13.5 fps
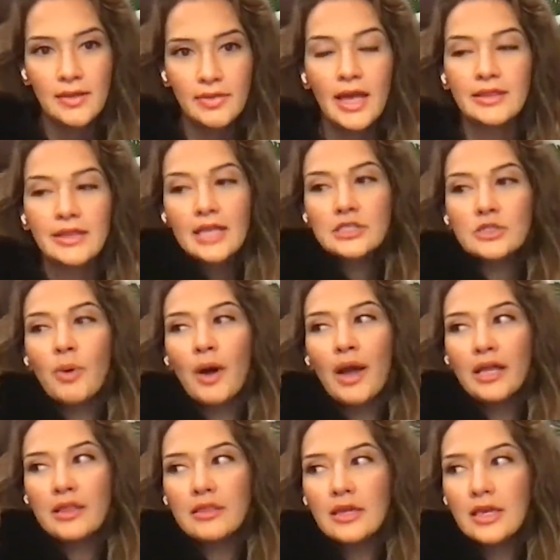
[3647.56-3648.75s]
that that's why
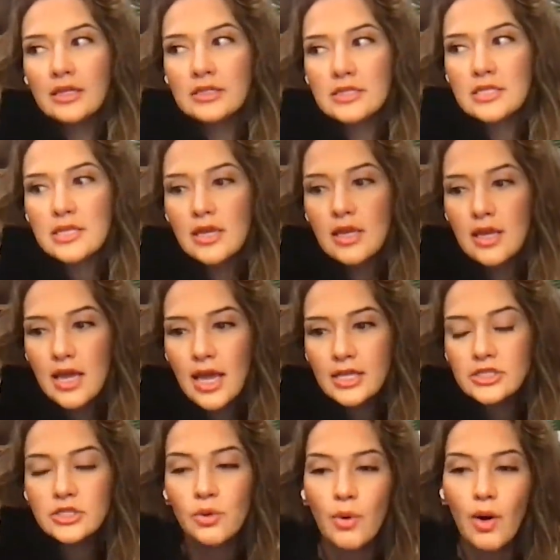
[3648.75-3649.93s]
I think it's
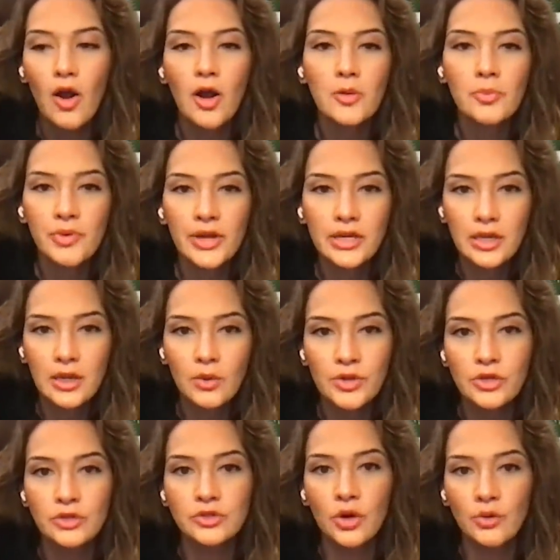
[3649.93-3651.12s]
it's so heartbreaking when
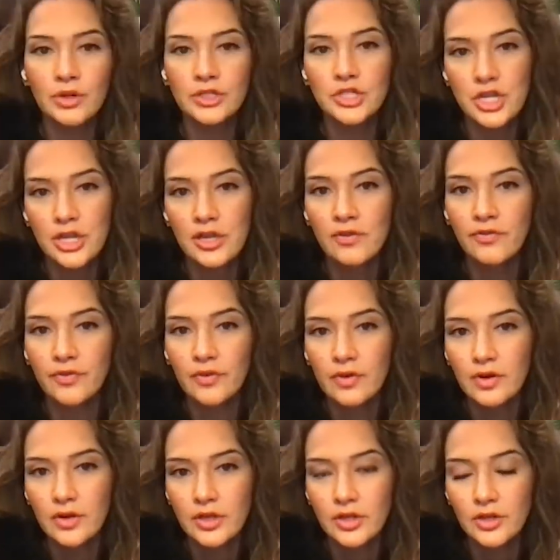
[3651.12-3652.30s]
you don't achieve,
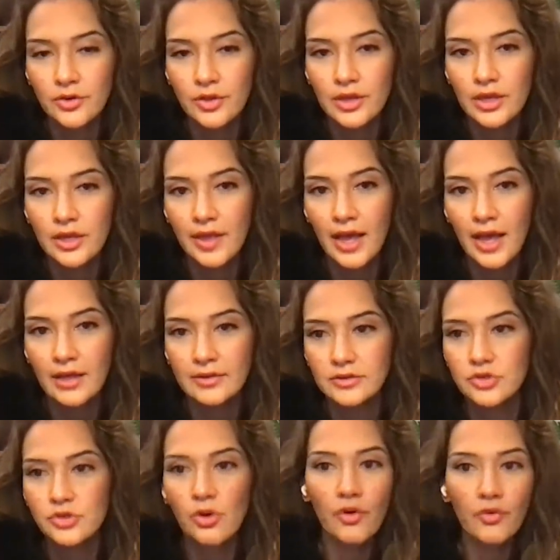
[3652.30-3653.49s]
you know, the that
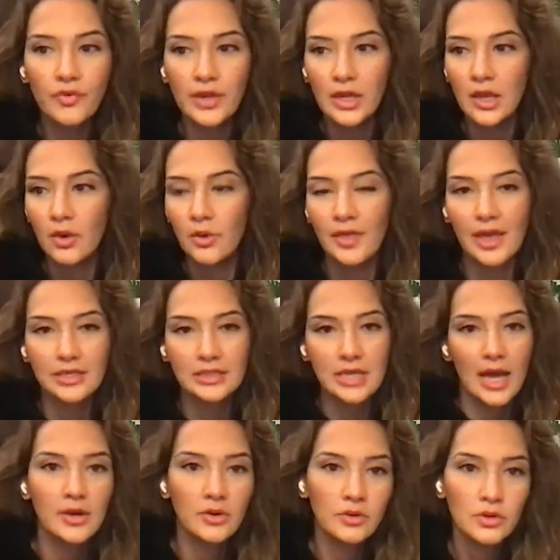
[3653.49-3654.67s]
trophy or that
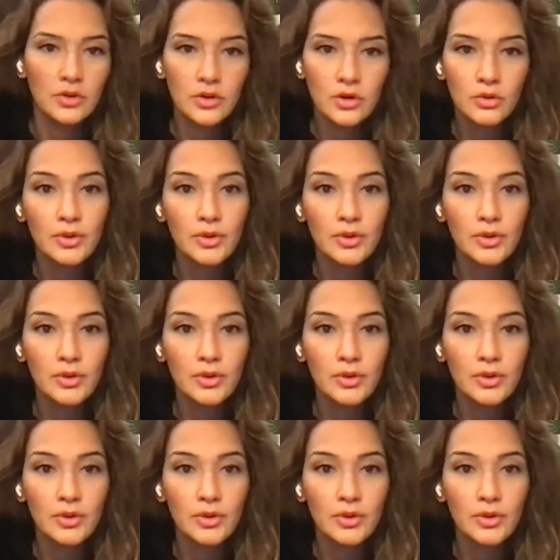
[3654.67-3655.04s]
title or